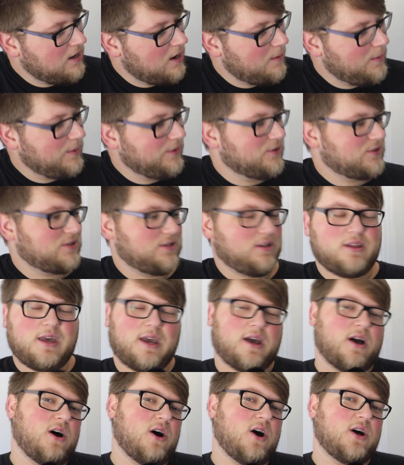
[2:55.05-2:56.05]
I mean, there's
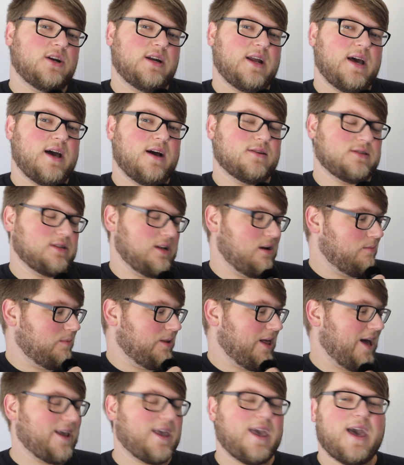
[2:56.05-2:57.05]
a haunted house and a
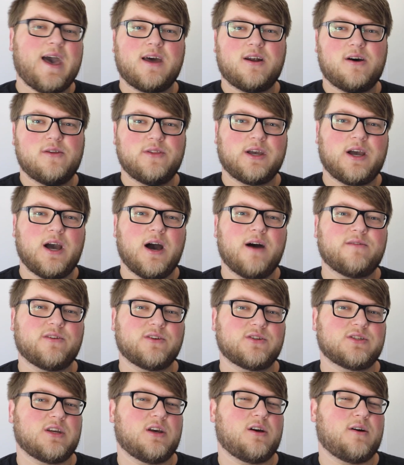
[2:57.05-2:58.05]
black cat on the
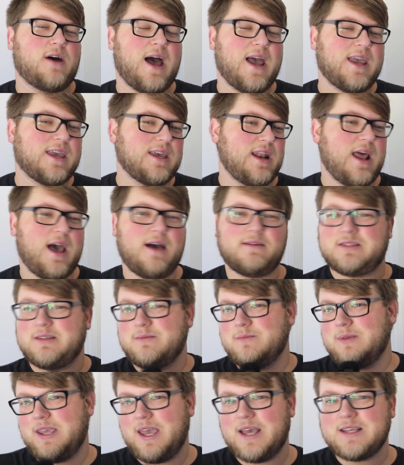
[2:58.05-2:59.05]
cover. So I can have
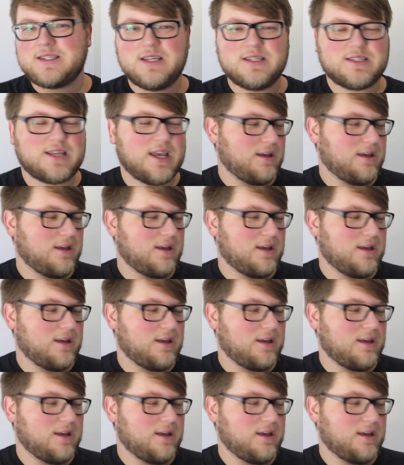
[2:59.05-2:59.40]
some guesses.